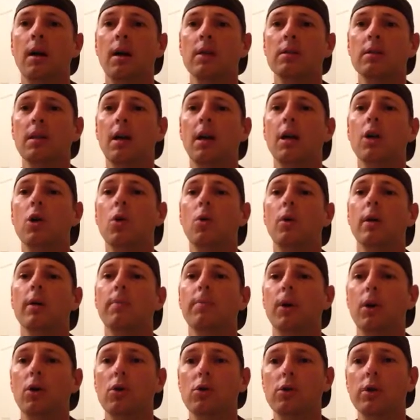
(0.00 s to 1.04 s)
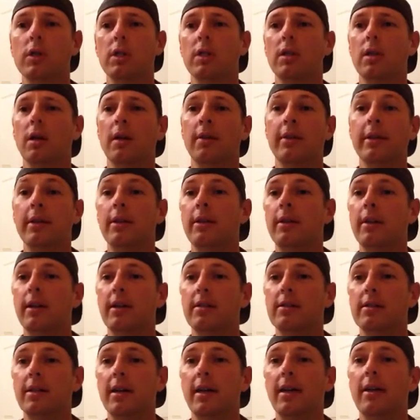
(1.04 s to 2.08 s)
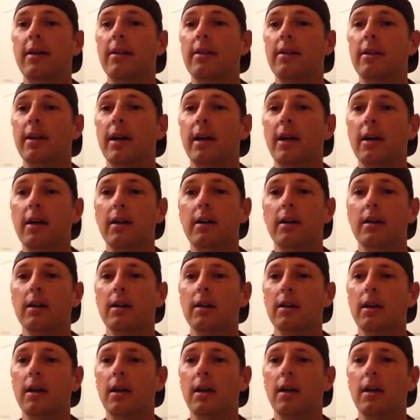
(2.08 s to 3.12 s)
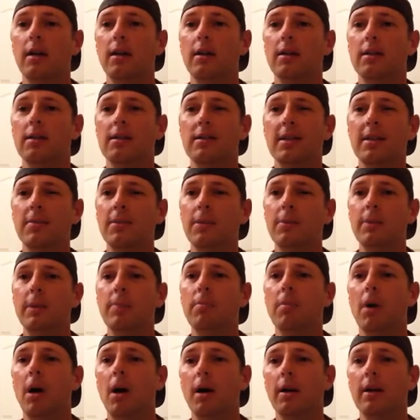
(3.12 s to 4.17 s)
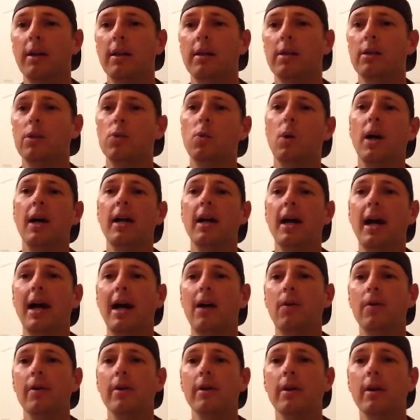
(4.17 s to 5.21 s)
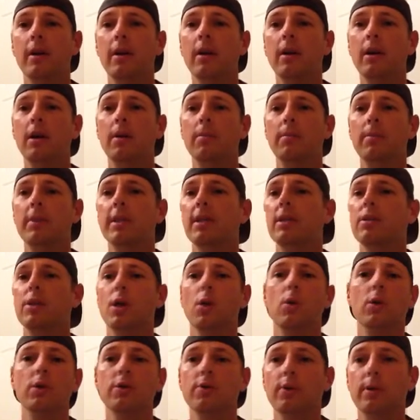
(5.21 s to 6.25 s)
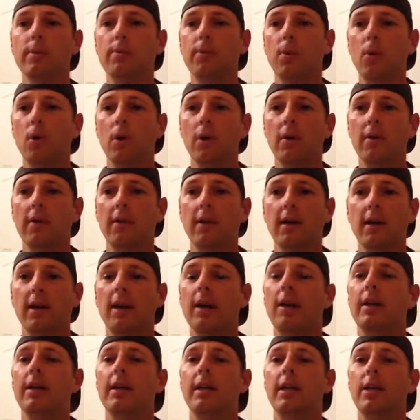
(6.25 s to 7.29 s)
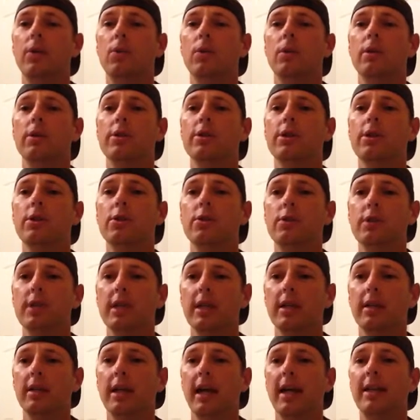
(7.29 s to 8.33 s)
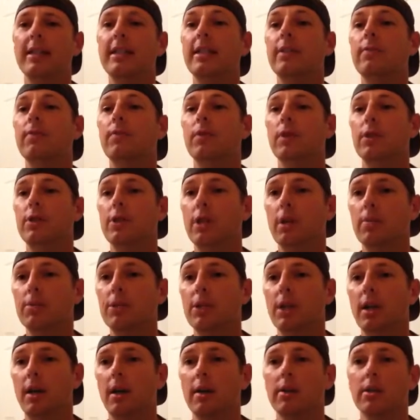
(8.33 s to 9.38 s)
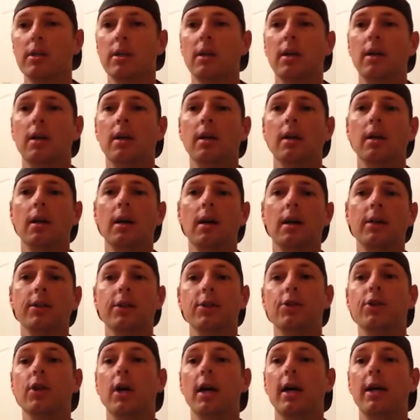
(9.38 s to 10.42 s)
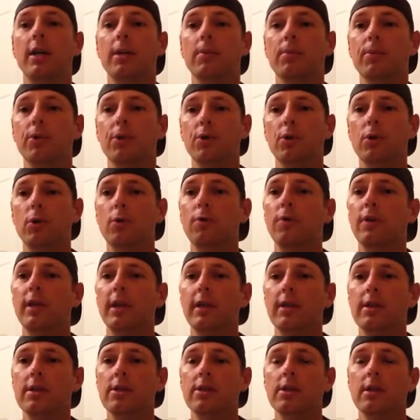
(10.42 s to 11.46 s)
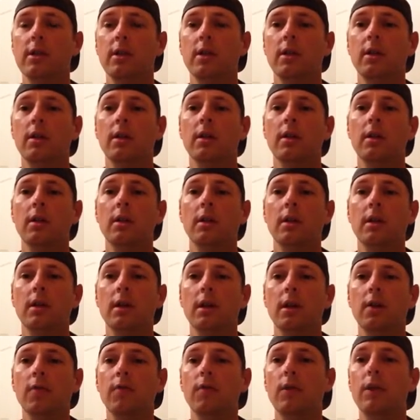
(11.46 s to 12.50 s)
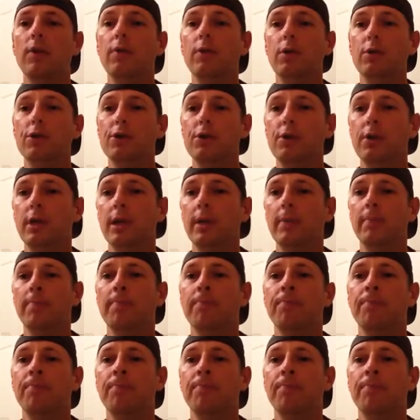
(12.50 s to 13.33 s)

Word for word: I saw a quick post on the internet today that uh, seemed to be mocking Dwight Howard because there was a report that he was using 19 foot jump shots uh, to try and improve his uh, free throw shooting.